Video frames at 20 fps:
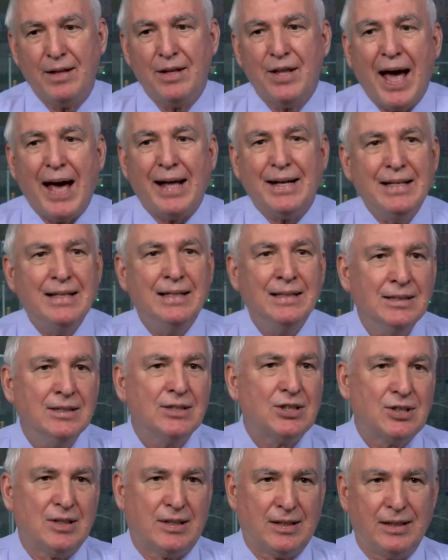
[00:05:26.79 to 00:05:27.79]
that
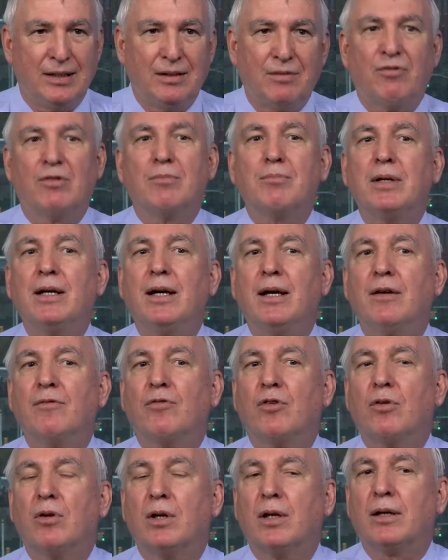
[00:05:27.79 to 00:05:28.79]
insight from
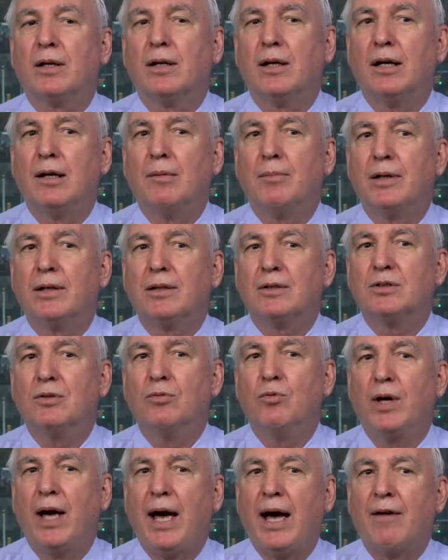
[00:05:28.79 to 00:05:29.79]
behavioral economics
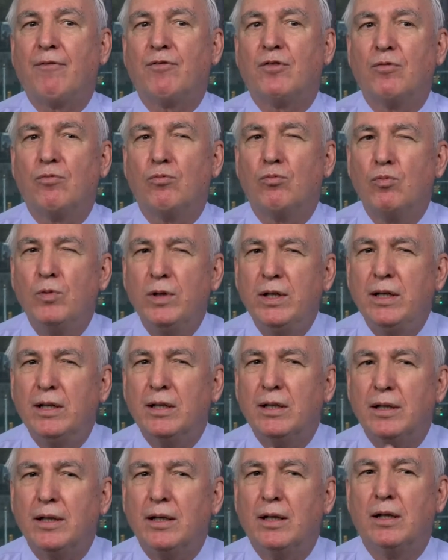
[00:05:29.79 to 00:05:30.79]
that we have to
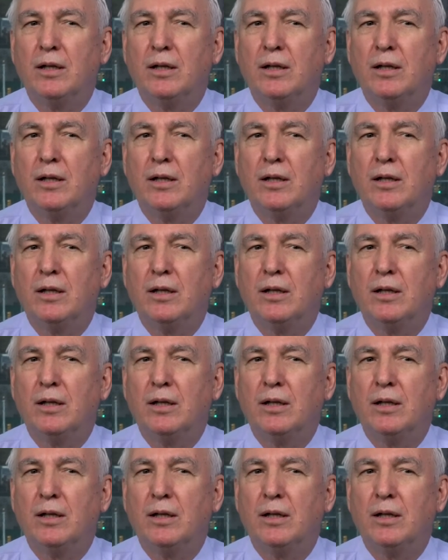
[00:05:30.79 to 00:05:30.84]
really